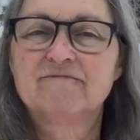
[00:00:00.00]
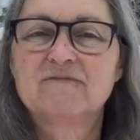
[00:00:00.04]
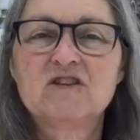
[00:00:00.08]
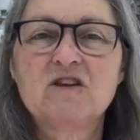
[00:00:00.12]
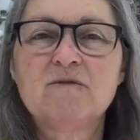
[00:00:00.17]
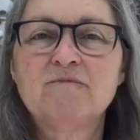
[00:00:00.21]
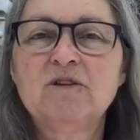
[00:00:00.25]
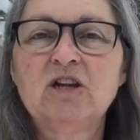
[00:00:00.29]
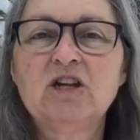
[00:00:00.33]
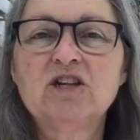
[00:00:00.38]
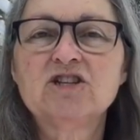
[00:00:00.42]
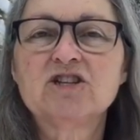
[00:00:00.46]

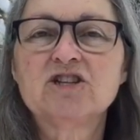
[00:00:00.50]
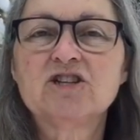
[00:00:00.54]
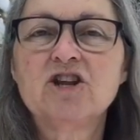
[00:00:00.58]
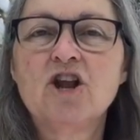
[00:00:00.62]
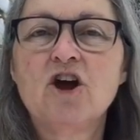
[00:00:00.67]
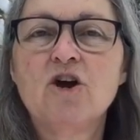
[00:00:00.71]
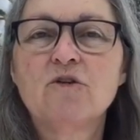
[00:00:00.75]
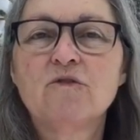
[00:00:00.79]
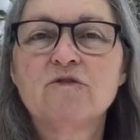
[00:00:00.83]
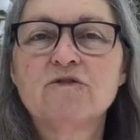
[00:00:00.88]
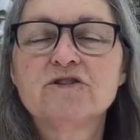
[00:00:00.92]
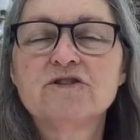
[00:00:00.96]
little
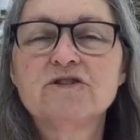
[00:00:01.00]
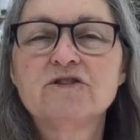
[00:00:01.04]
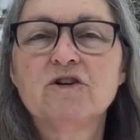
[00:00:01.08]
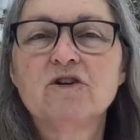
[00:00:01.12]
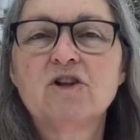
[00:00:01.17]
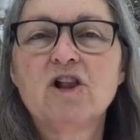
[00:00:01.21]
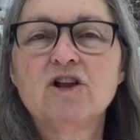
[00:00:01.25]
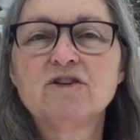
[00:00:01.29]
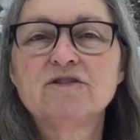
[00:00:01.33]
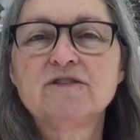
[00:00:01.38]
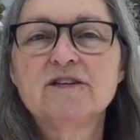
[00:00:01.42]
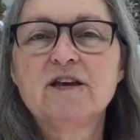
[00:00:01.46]
snow crystal
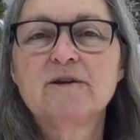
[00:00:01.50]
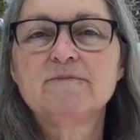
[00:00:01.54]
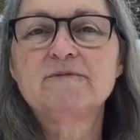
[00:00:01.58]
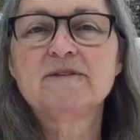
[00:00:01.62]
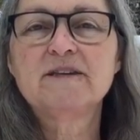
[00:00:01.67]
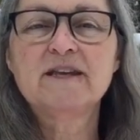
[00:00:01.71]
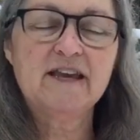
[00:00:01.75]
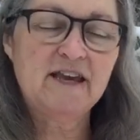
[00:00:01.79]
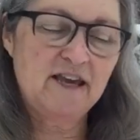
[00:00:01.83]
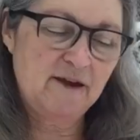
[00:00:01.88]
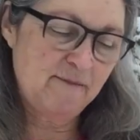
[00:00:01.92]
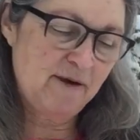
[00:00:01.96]
close-ups
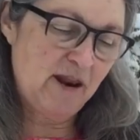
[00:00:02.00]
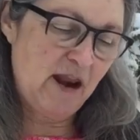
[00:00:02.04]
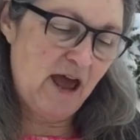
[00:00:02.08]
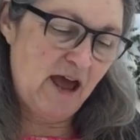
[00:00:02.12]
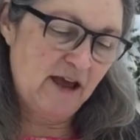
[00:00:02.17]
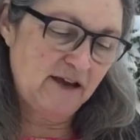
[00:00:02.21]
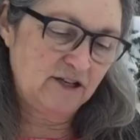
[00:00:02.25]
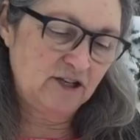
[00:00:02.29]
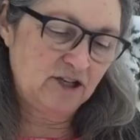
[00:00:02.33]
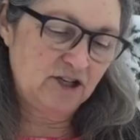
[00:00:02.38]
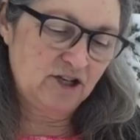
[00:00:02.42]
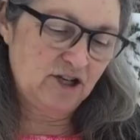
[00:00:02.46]
that Kim and
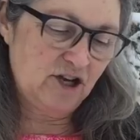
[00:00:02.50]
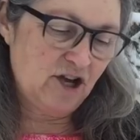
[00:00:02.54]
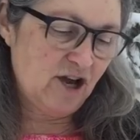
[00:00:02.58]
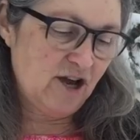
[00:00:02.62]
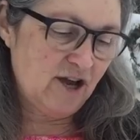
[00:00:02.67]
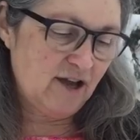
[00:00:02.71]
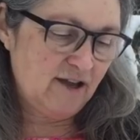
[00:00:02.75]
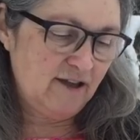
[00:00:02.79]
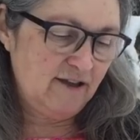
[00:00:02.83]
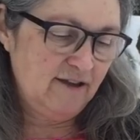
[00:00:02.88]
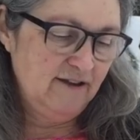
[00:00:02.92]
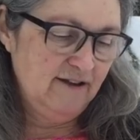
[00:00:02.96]
I
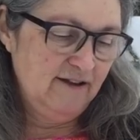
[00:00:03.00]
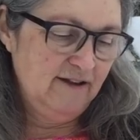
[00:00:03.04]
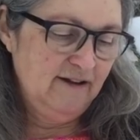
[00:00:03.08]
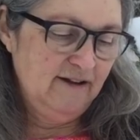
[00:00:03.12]
took.